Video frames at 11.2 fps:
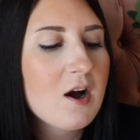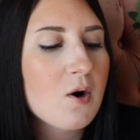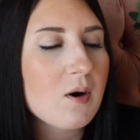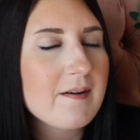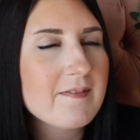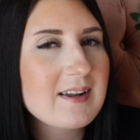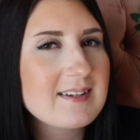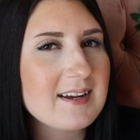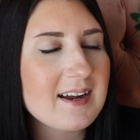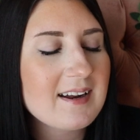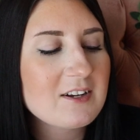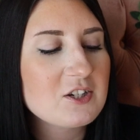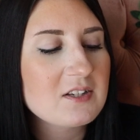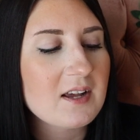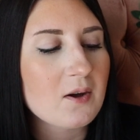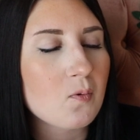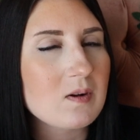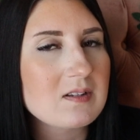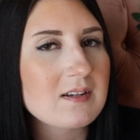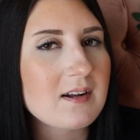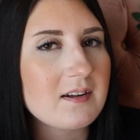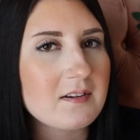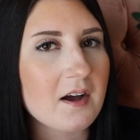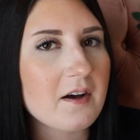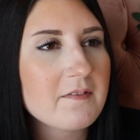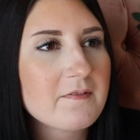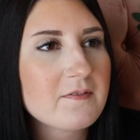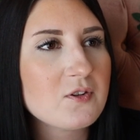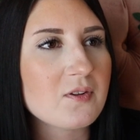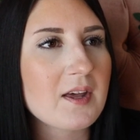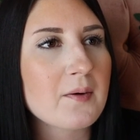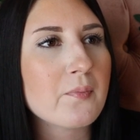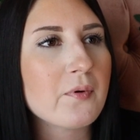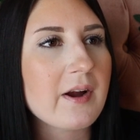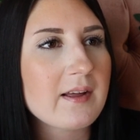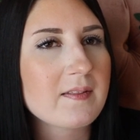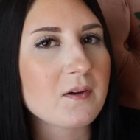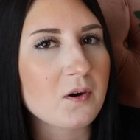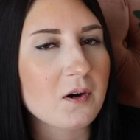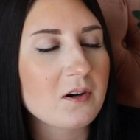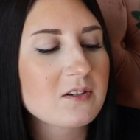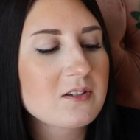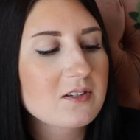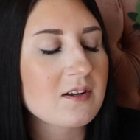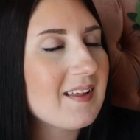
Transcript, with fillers: or if he did it just like wasn't enough to like break the curse